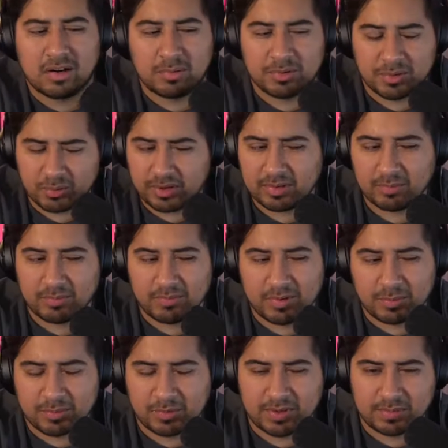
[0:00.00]
I'm gonna
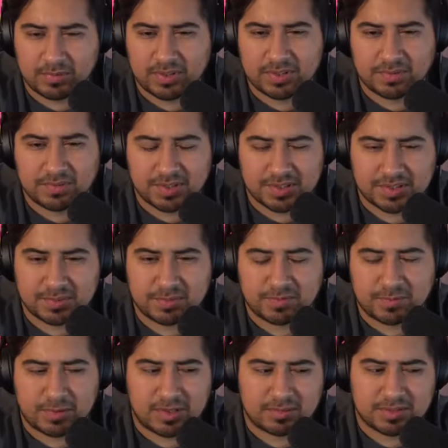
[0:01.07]
wait for it to finish
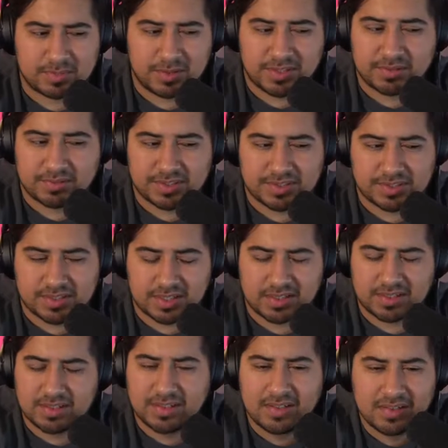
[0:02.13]
before I respond to what you
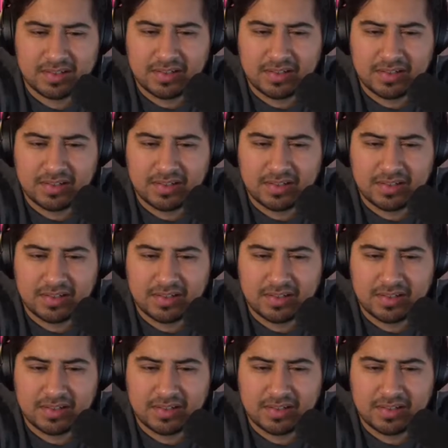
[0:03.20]
said.